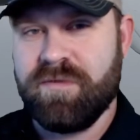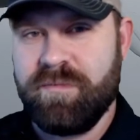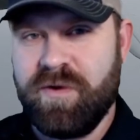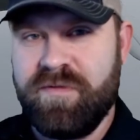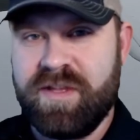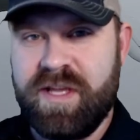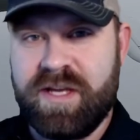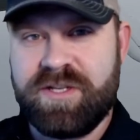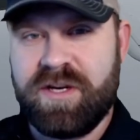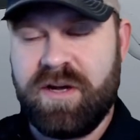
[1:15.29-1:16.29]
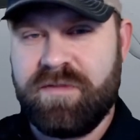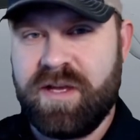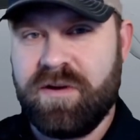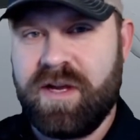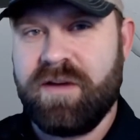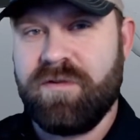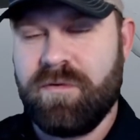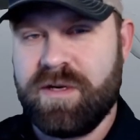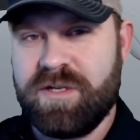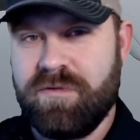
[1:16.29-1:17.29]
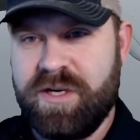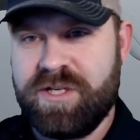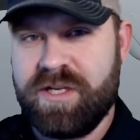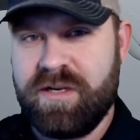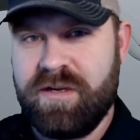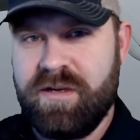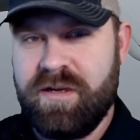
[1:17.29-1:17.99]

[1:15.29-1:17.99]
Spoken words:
removing the engine off the Hellcat for restoration.